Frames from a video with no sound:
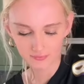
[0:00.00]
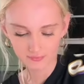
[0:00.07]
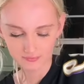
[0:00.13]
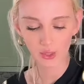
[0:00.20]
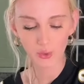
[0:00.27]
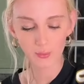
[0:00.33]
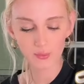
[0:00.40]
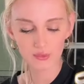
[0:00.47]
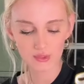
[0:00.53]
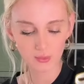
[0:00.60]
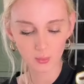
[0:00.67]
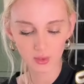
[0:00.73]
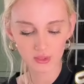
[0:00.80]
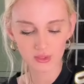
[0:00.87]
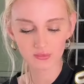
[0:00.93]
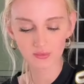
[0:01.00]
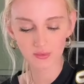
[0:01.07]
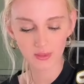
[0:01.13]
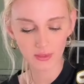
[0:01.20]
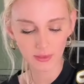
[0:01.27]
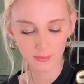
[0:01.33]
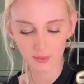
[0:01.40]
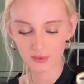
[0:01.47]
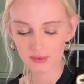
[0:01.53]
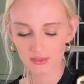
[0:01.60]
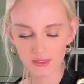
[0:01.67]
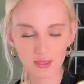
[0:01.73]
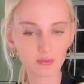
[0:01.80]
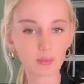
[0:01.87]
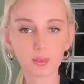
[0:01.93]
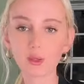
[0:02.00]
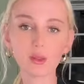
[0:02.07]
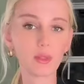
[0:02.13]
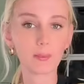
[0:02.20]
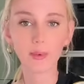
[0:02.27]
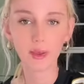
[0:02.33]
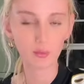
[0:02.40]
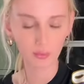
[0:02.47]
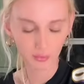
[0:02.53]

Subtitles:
I hope it was the worst food that person's ever put in their mouth.